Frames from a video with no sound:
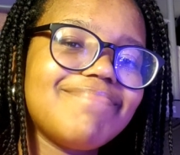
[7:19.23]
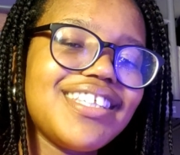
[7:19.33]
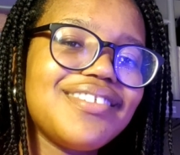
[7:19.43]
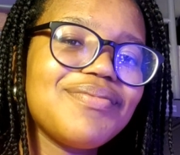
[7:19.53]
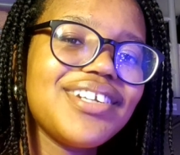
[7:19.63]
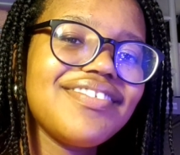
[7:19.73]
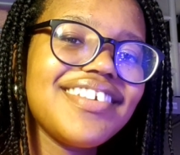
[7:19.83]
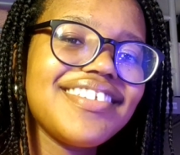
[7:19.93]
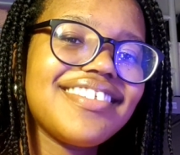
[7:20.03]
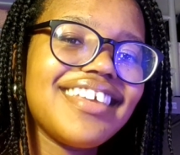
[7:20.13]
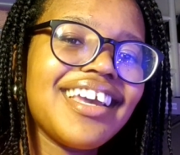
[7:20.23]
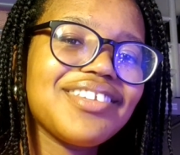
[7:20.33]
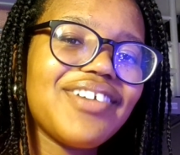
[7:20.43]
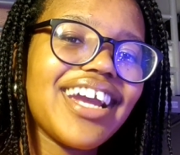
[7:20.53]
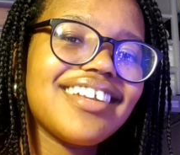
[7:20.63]
it's one of those
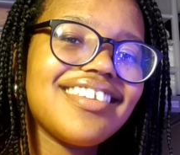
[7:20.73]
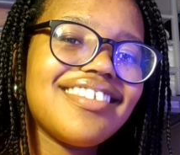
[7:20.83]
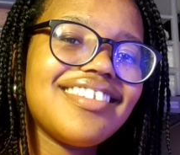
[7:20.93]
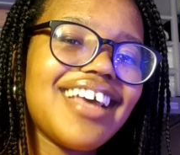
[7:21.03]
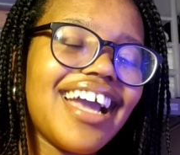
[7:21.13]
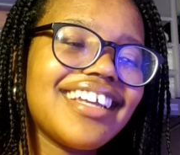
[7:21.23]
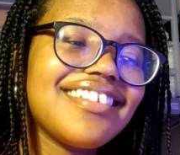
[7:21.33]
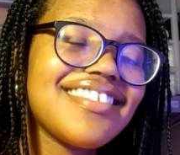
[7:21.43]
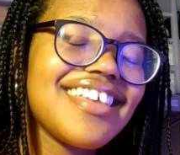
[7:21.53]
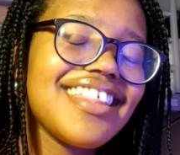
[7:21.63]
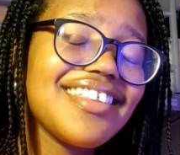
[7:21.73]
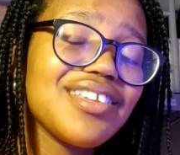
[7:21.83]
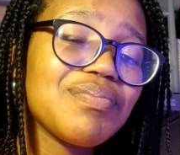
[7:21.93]
things where I can say that